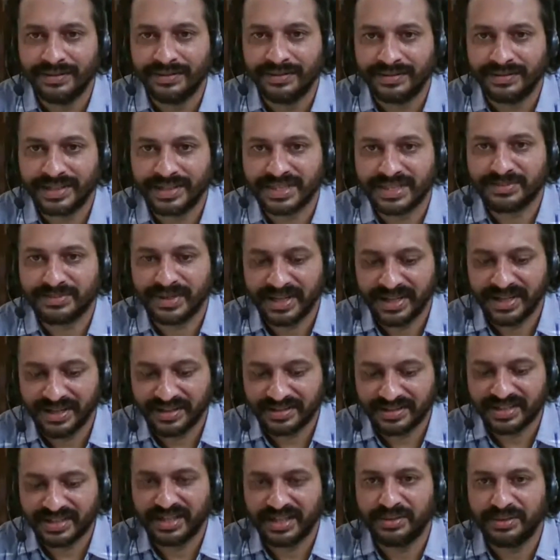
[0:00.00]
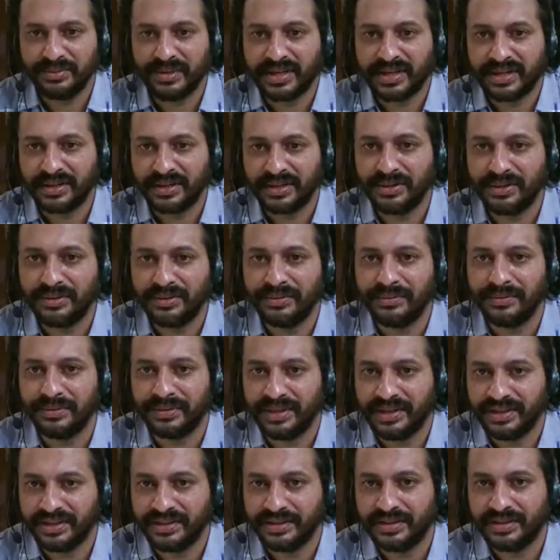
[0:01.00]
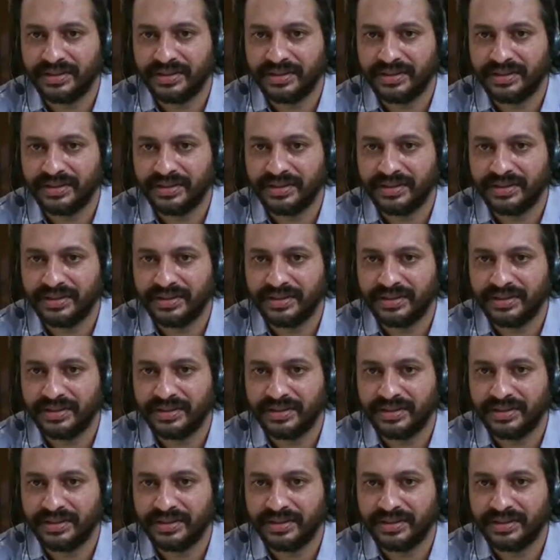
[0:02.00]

That's what I try to argue here,